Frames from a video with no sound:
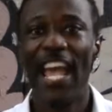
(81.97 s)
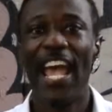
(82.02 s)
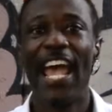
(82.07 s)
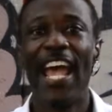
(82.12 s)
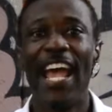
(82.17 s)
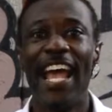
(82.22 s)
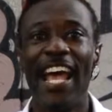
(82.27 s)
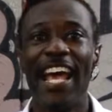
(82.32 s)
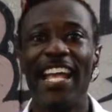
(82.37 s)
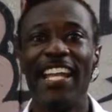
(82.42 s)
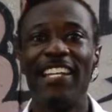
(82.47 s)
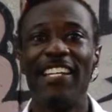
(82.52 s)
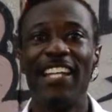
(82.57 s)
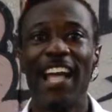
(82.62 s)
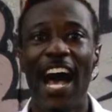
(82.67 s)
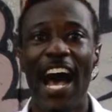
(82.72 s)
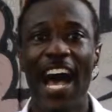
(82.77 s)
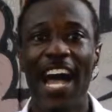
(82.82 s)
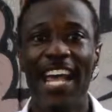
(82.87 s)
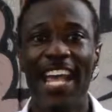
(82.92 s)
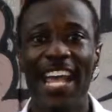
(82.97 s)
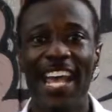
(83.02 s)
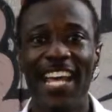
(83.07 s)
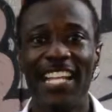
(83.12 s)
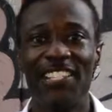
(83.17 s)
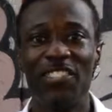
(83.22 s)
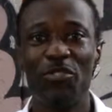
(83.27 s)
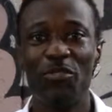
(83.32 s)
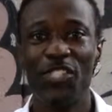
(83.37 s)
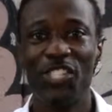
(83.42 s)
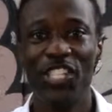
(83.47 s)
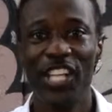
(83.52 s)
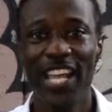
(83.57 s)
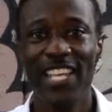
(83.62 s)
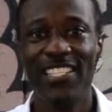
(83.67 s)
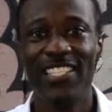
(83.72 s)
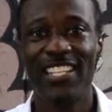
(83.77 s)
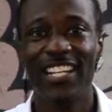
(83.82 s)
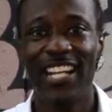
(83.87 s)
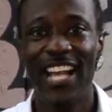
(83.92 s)
and I had to
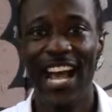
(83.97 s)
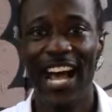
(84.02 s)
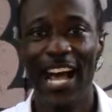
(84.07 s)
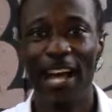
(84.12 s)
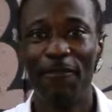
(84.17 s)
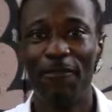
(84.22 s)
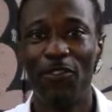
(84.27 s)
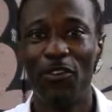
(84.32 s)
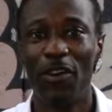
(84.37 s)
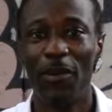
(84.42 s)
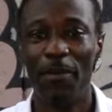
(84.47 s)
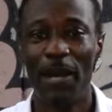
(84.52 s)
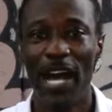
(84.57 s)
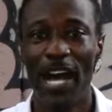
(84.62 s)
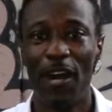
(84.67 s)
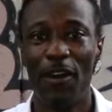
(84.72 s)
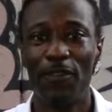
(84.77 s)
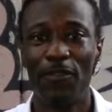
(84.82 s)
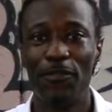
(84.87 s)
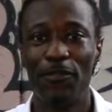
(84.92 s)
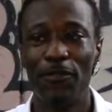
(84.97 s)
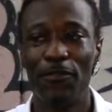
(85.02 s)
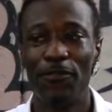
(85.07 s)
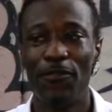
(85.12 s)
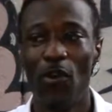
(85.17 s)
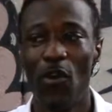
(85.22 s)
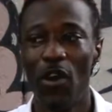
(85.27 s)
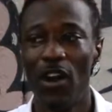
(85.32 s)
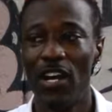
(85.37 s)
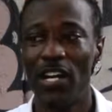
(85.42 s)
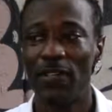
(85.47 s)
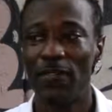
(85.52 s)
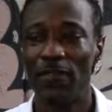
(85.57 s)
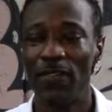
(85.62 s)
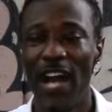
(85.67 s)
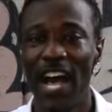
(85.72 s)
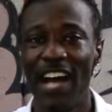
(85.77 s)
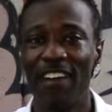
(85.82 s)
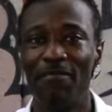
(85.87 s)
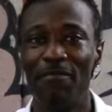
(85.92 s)
chase the guy for about four or
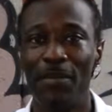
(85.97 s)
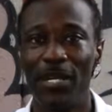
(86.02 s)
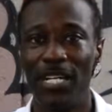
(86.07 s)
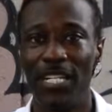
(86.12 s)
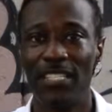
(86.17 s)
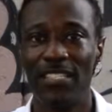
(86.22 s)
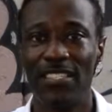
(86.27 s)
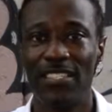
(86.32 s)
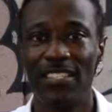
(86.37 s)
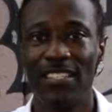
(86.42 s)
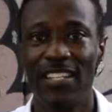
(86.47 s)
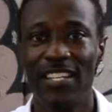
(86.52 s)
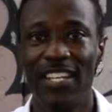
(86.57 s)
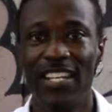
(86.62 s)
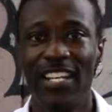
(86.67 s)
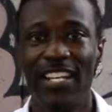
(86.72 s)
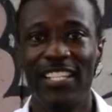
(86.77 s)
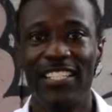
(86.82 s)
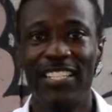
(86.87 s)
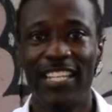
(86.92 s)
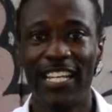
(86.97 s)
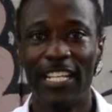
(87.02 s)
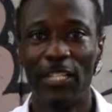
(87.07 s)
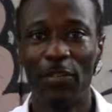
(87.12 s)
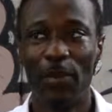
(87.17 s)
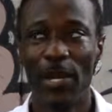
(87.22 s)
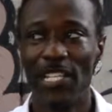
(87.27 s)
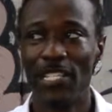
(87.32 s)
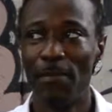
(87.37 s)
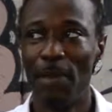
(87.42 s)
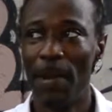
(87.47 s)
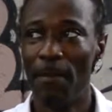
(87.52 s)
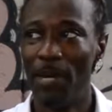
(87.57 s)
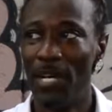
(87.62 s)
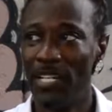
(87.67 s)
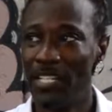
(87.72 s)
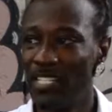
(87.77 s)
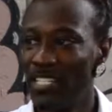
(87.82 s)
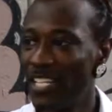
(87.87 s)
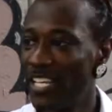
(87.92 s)
five months to get the rest of my
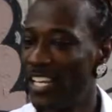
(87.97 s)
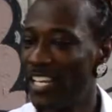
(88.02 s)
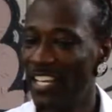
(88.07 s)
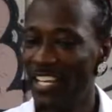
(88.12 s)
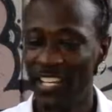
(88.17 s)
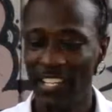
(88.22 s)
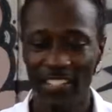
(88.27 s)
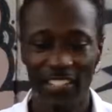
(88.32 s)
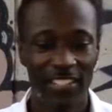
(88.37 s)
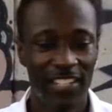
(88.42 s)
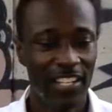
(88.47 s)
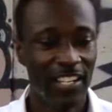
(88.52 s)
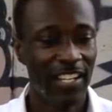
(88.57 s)
money, and